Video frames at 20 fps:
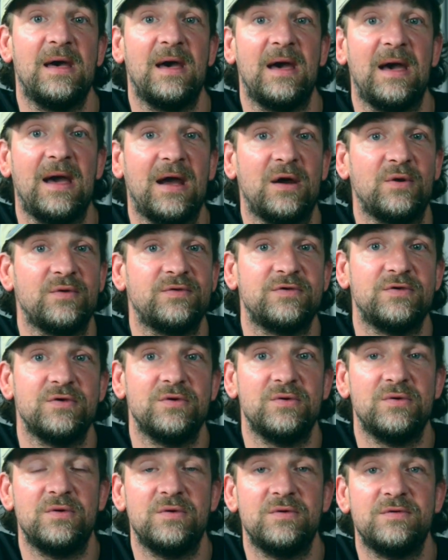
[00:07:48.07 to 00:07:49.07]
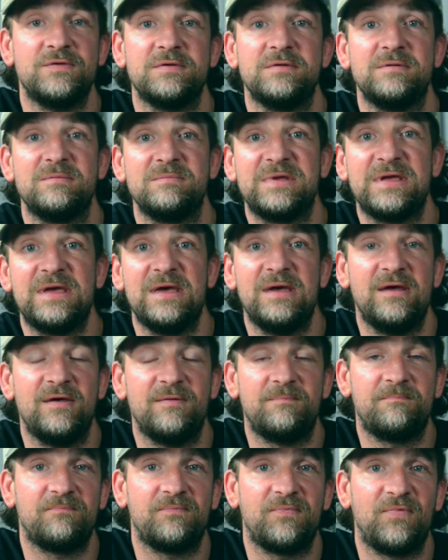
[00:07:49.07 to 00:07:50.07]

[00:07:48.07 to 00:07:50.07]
how-tos and gear